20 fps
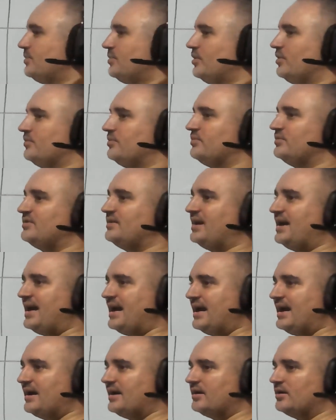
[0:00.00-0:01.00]
of
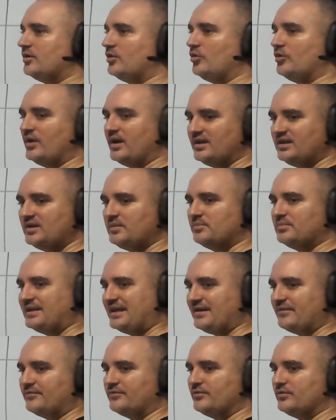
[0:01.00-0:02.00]
tag or any
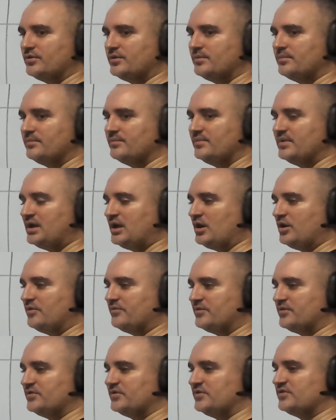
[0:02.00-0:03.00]
platform that
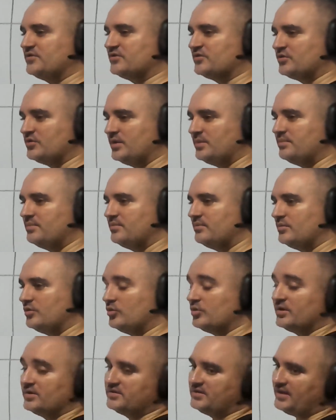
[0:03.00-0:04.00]
offers a script or
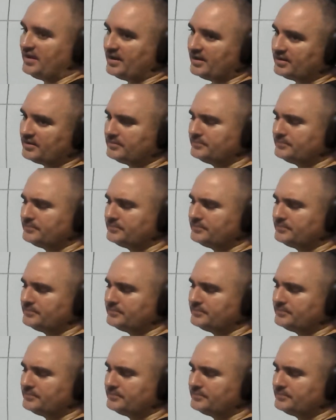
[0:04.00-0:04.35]
a tag